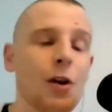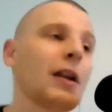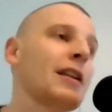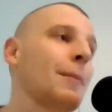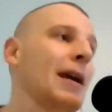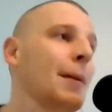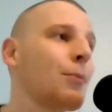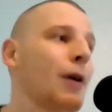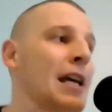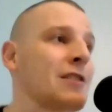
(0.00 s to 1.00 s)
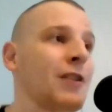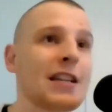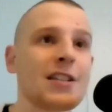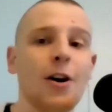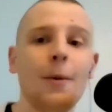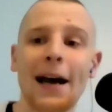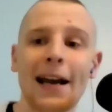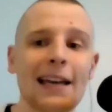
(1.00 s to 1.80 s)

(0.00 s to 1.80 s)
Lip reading: They're being praised for this comeback,